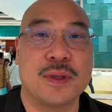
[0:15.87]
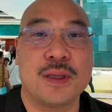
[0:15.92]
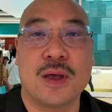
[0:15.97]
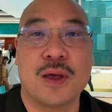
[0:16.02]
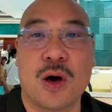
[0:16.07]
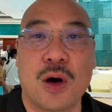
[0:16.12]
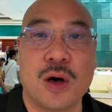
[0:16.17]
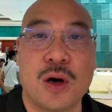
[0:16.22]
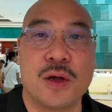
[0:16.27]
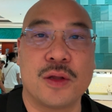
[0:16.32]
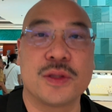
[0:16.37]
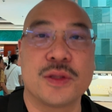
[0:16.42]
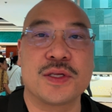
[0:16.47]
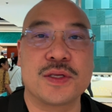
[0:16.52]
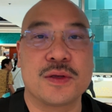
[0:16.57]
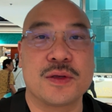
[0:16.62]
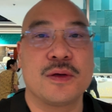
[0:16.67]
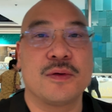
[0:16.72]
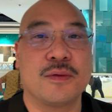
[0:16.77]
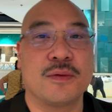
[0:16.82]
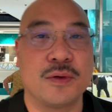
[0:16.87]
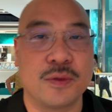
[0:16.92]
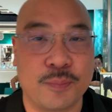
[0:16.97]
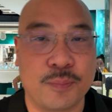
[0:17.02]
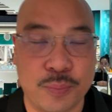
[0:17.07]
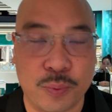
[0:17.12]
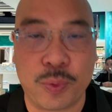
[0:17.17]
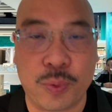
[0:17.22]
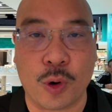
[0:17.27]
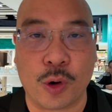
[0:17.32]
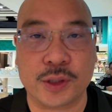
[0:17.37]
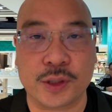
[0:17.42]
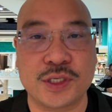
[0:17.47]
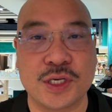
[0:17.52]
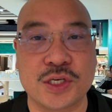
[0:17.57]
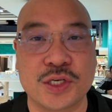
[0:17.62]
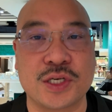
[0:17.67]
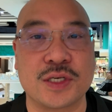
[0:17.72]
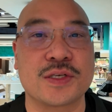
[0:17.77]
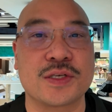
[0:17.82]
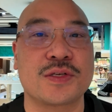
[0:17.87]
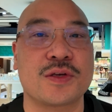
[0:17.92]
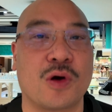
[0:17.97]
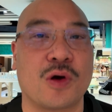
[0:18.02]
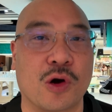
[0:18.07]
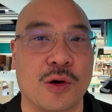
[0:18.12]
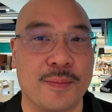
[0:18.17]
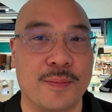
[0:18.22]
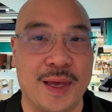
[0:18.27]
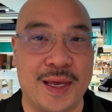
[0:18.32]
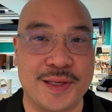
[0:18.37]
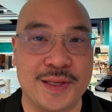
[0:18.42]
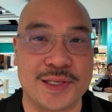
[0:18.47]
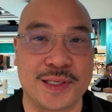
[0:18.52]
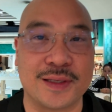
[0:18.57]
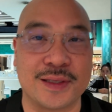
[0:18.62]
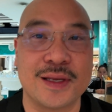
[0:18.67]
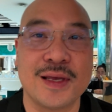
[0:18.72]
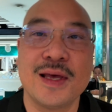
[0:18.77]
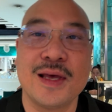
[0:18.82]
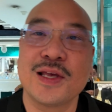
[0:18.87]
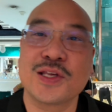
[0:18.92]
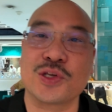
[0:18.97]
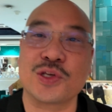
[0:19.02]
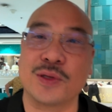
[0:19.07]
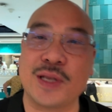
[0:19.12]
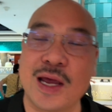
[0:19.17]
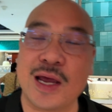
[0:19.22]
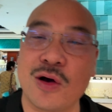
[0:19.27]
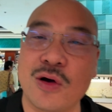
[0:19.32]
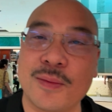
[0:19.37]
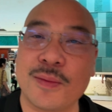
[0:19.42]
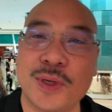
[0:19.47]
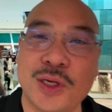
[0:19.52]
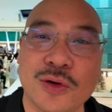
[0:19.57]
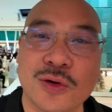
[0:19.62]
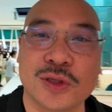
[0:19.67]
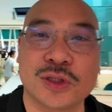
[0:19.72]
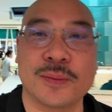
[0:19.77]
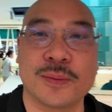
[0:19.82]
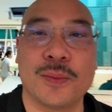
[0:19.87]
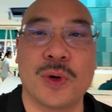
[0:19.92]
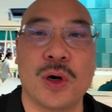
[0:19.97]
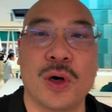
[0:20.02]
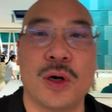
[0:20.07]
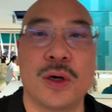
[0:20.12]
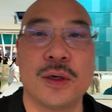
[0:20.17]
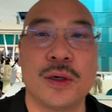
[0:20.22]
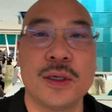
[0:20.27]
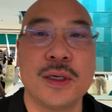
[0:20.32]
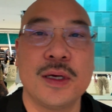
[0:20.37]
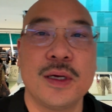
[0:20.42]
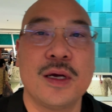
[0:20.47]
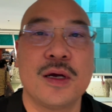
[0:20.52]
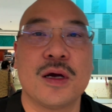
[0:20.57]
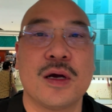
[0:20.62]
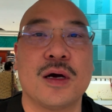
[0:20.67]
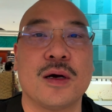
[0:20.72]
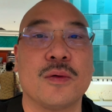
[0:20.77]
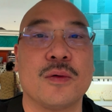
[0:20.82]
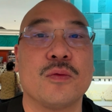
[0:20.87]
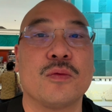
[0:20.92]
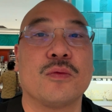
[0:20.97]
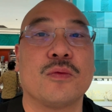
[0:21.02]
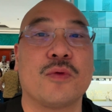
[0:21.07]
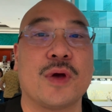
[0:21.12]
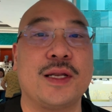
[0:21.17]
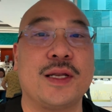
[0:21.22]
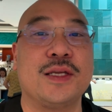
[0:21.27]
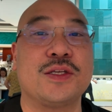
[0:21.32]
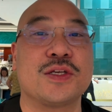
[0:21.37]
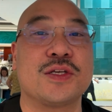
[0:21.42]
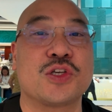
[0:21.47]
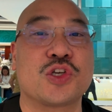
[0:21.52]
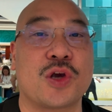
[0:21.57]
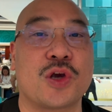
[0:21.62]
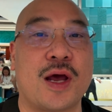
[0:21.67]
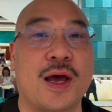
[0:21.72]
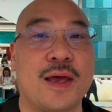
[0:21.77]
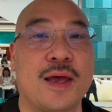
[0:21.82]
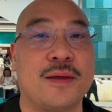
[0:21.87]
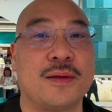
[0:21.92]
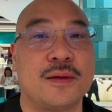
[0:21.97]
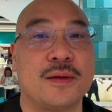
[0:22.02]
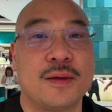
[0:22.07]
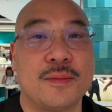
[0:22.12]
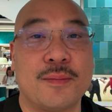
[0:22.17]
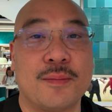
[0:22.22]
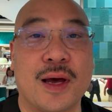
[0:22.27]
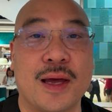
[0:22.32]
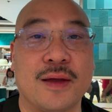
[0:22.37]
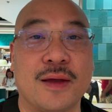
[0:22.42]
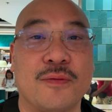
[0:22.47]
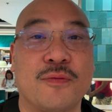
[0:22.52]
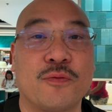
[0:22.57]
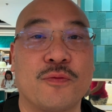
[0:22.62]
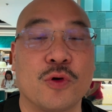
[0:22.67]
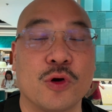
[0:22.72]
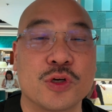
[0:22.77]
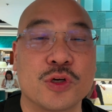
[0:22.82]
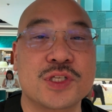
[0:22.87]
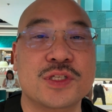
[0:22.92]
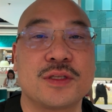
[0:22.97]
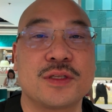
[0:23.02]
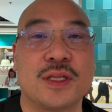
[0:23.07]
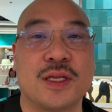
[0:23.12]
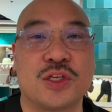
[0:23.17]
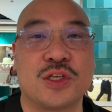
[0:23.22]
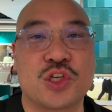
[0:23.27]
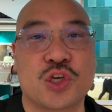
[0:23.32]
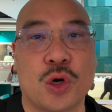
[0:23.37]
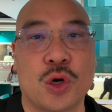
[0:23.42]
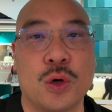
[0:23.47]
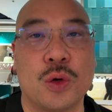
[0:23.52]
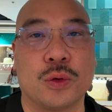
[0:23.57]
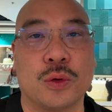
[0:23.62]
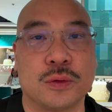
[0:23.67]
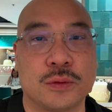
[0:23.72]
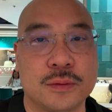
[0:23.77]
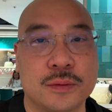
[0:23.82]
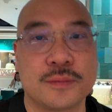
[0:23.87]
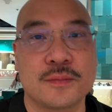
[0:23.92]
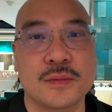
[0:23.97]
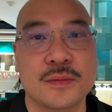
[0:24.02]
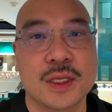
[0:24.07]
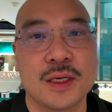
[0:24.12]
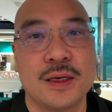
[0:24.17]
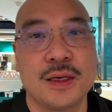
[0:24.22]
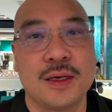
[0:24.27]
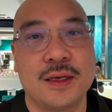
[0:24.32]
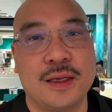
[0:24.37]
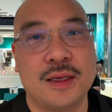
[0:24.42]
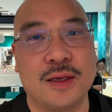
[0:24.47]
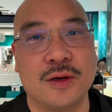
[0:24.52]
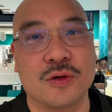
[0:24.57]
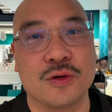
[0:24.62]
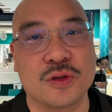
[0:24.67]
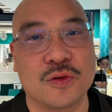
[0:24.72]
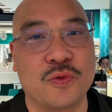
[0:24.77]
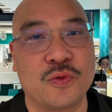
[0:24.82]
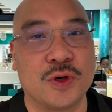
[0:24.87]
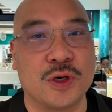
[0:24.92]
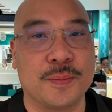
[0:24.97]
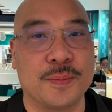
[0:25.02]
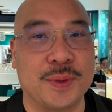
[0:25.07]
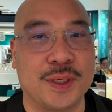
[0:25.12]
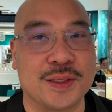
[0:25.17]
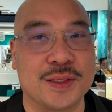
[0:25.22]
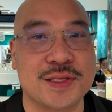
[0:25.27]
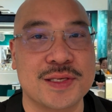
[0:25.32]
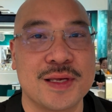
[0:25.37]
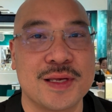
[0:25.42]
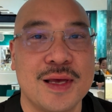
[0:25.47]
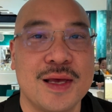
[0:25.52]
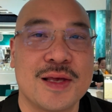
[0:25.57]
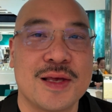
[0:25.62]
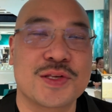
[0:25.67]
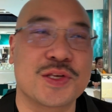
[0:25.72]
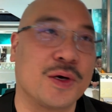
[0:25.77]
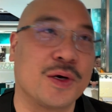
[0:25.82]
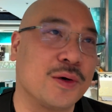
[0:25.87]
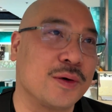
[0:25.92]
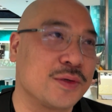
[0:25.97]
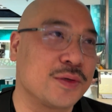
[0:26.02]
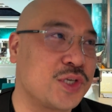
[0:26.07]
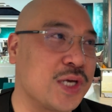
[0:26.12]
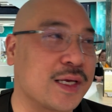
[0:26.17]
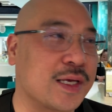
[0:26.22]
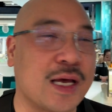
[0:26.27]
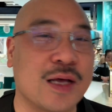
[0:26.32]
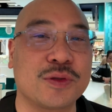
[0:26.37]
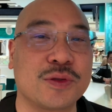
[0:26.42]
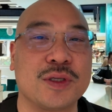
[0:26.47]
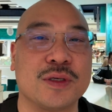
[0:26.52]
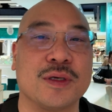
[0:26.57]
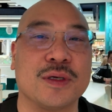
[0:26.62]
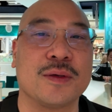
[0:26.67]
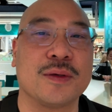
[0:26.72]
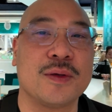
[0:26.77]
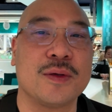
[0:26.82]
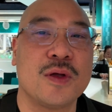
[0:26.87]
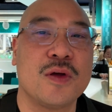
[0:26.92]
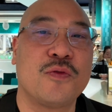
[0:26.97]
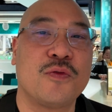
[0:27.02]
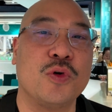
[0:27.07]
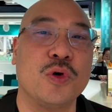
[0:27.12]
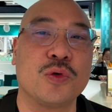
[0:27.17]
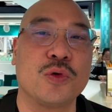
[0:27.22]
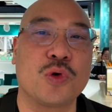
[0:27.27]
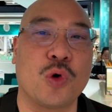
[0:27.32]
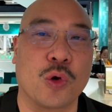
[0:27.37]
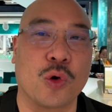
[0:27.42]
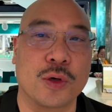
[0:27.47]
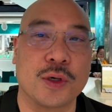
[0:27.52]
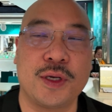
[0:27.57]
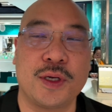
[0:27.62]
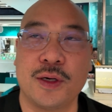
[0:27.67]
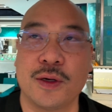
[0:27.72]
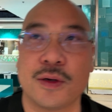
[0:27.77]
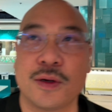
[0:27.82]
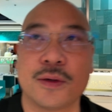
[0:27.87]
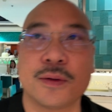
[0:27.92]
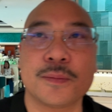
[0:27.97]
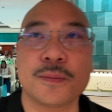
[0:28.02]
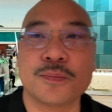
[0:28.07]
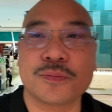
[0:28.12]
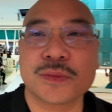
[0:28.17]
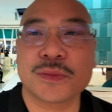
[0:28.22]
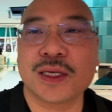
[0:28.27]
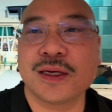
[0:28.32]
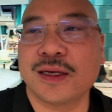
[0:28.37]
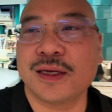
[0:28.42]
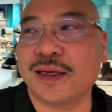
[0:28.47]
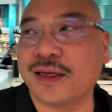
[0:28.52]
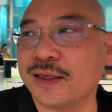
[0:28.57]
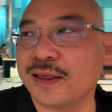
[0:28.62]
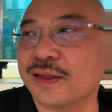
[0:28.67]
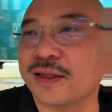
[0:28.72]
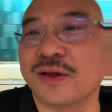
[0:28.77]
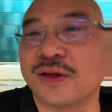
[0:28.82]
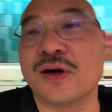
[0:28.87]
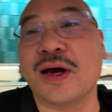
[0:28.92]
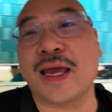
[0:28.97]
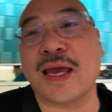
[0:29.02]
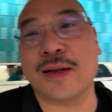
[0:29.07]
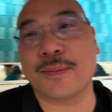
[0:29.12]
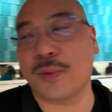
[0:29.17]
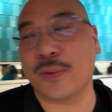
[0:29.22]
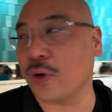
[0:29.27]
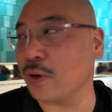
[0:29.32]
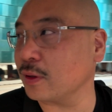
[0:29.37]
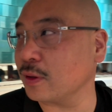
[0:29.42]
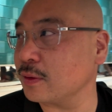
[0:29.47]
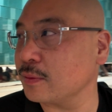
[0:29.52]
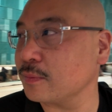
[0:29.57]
all the pork dishes are amazing. So now I'm here at the mall, ready to try my first lechon here in the Philippines. So check out the food court here in the Landmark.